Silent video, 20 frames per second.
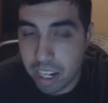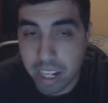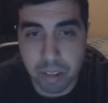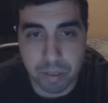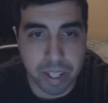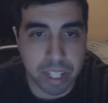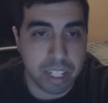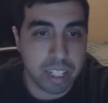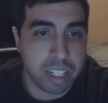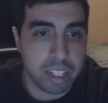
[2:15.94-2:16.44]

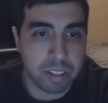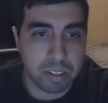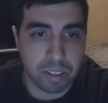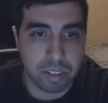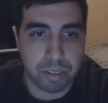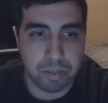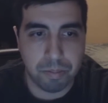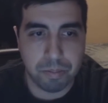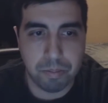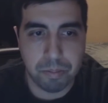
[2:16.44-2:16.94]
Anyway, these
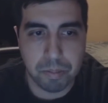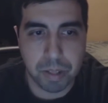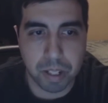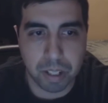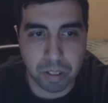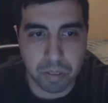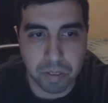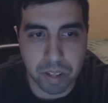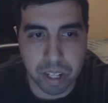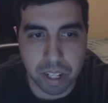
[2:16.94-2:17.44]
are
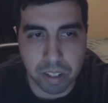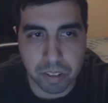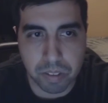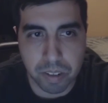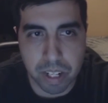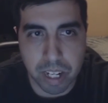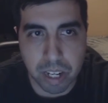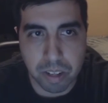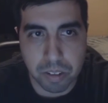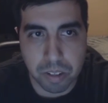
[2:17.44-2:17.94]
manga
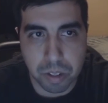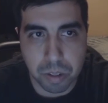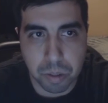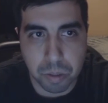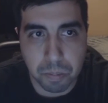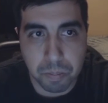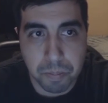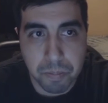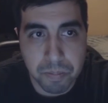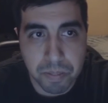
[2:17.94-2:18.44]
readings right now,
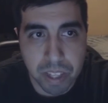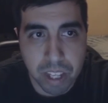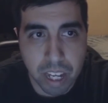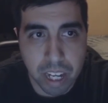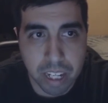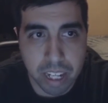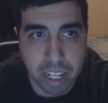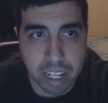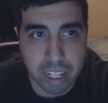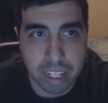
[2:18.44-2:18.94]
so
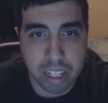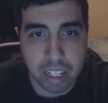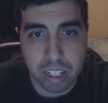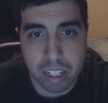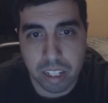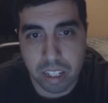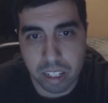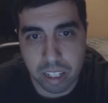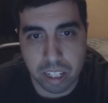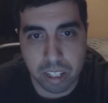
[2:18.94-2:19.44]
again,
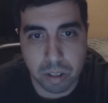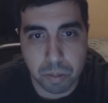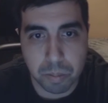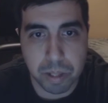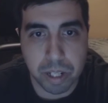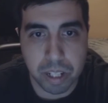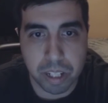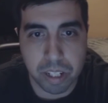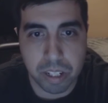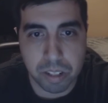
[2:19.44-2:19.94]
link
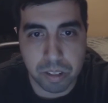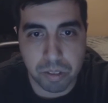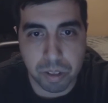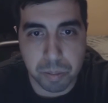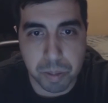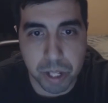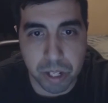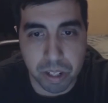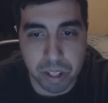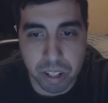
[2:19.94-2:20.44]
will be in the
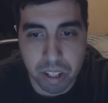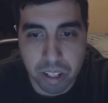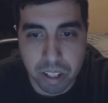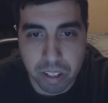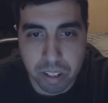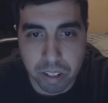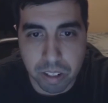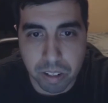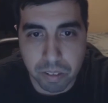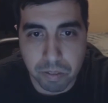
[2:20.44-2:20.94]
description
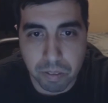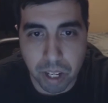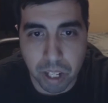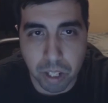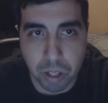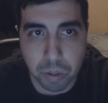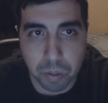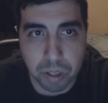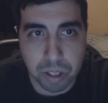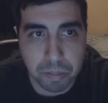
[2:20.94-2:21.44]
to
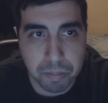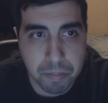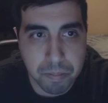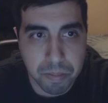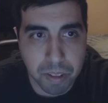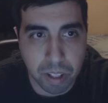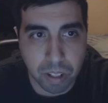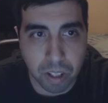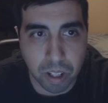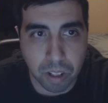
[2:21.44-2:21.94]
follow
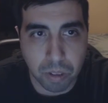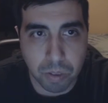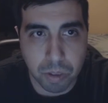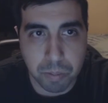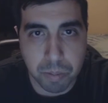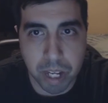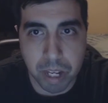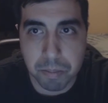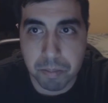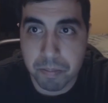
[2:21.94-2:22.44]
along
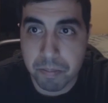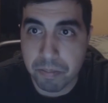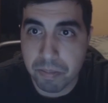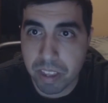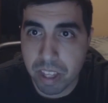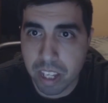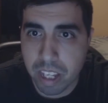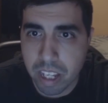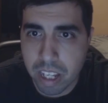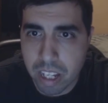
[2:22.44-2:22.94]
with me.
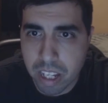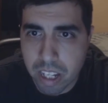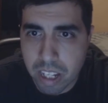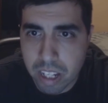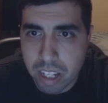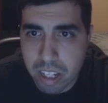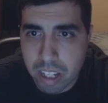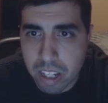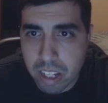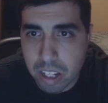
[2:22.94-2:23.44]

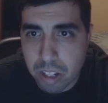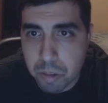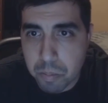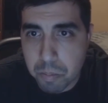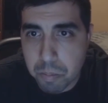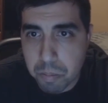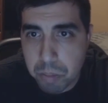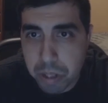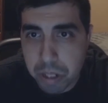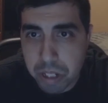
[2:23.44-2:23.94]

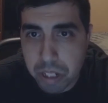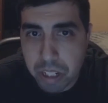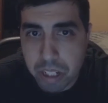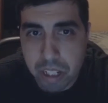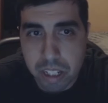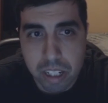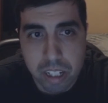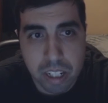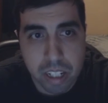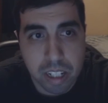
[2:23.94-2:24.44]

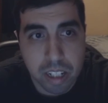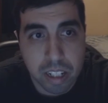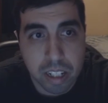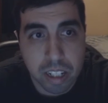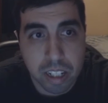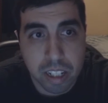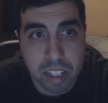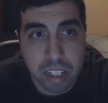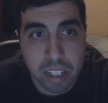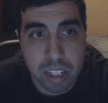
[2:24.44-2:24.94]
But
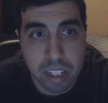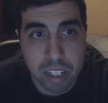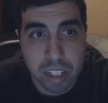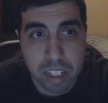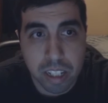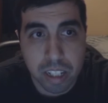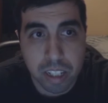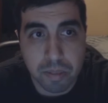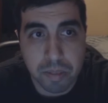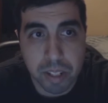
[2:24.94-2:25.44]

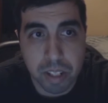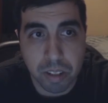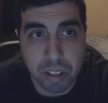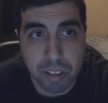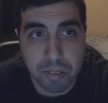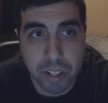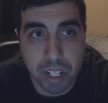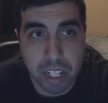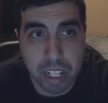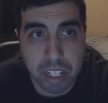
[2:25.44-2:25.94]
let me see,
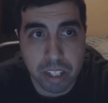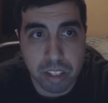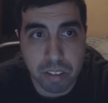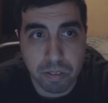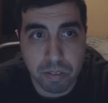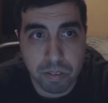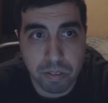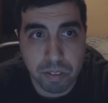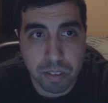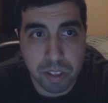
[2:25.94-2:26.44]
I'll give you guys
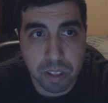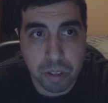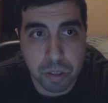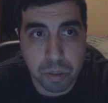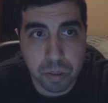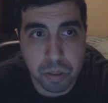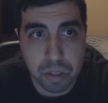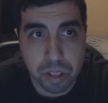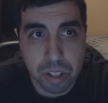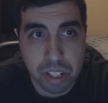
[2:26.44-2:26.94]
a
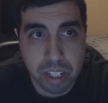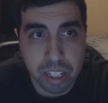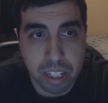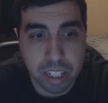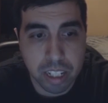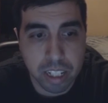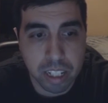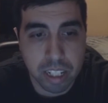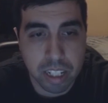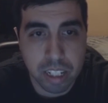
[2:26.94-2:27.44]
few
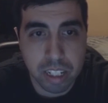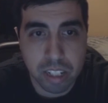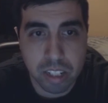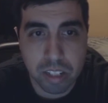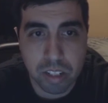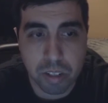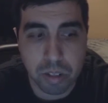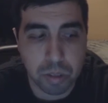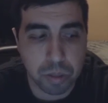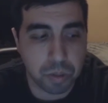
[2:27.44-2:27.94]

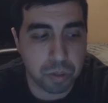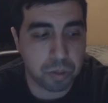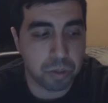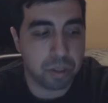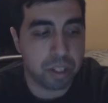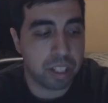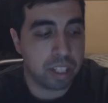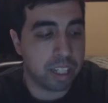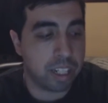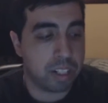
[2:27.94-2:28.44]
seconds
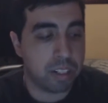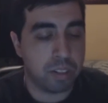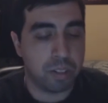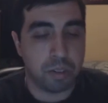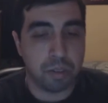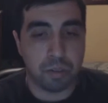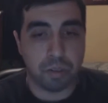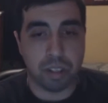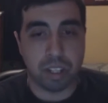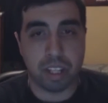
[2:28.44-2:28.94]
to get
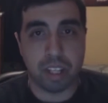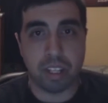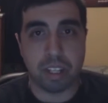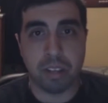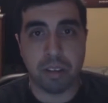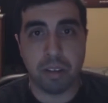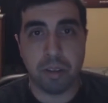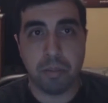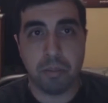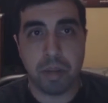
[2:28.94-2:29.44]
to
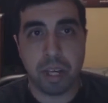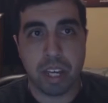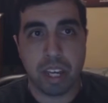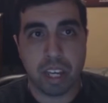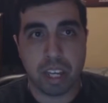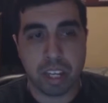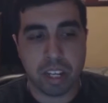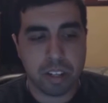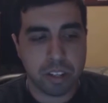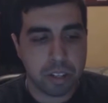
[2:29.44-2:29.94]
the
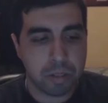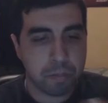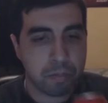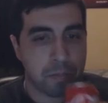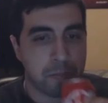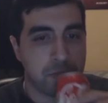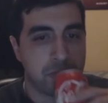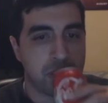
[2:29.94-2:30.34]
page.